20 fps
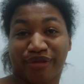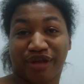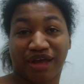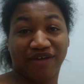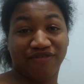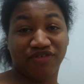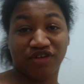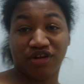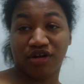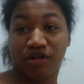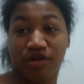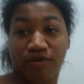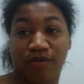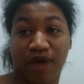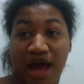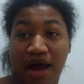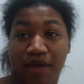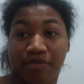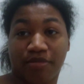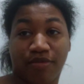If you don't know
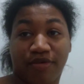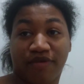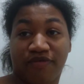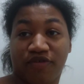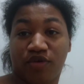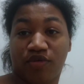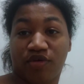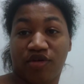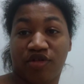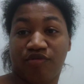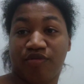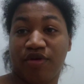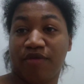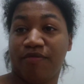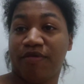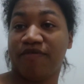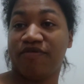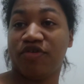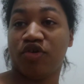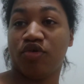what album review is, we
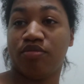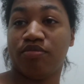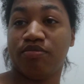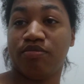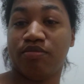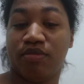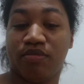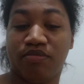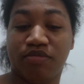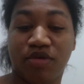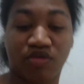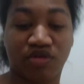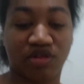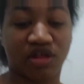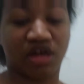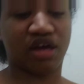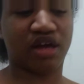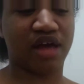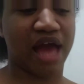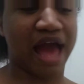review
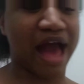music